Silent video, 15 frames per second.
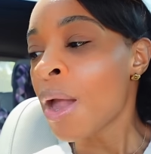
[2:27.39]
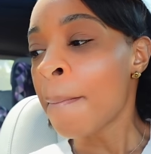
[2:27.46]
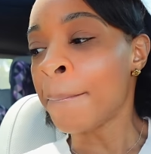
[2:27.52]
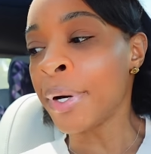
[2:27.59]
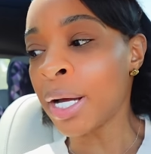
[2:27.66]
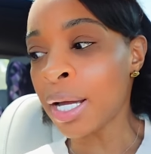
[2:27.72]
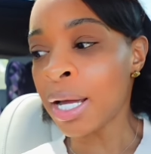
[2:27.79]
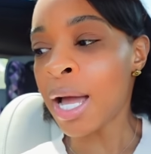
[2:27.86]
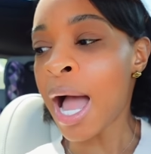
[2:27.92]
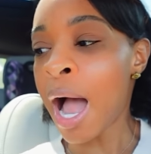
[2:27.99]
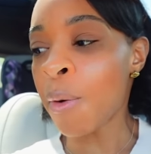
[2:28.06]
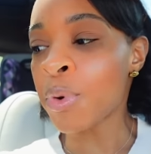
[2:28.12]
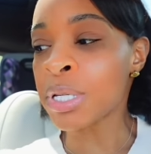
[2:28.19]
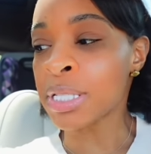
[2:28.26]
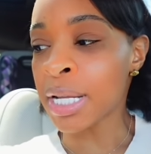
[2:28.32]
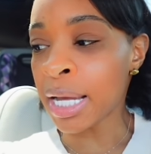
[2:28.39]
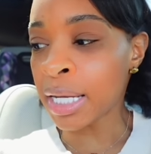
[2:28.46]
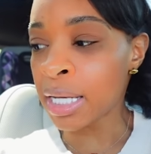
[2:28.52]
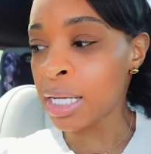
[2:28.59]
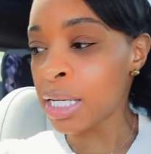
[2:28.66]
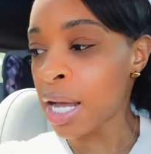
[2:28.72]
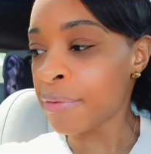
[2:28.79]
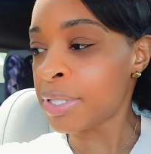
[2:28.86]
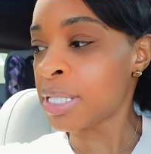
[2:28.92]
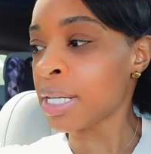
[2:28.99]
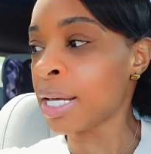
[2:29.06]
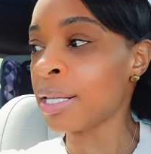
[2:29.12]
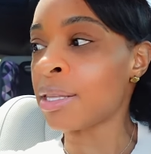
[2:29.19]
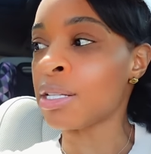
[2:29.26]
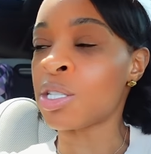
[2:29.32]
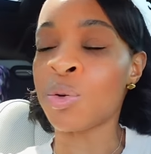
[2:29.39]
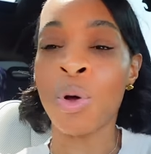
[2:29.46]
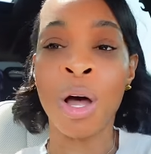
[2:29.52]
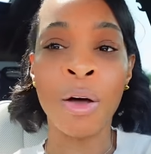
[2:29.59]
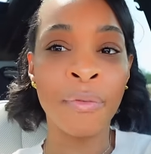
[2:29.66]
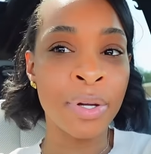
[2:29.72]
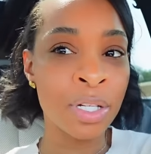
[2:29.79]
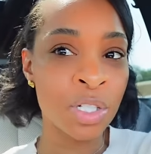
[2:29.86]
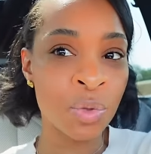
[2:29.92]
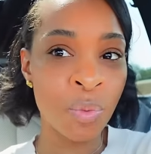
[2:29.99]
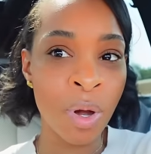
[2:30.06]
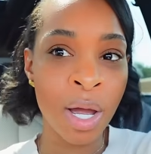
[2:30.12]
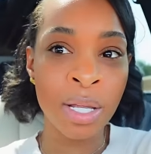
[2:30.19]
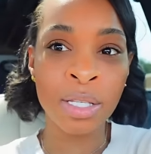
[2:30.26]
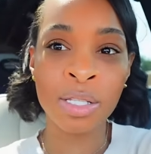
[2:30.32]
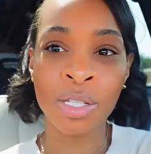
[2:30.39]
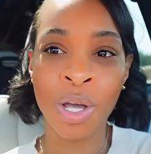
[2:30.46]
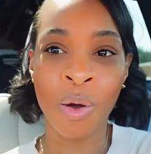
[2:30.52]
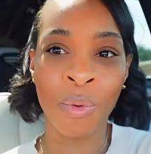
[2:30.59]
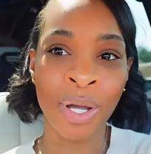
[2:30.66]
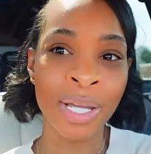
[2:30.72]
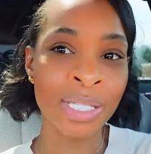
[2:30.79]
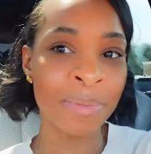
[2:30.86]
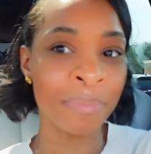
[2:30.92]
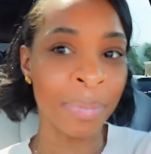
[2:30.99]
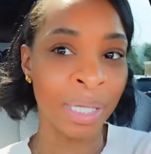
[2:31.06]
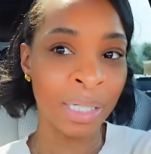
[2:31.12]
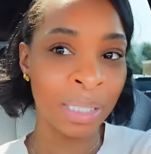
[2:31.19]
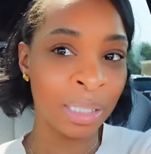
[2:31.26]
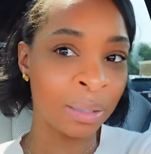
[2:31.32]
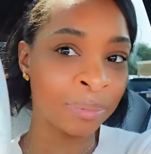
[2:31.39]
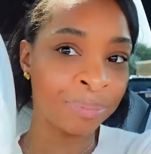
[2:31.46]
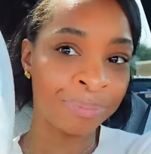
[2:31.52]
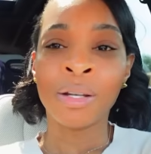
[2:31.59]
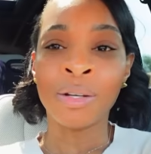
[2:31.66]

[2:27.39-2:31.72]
But I was lucky enough to get the 12-inch one. So it's mini.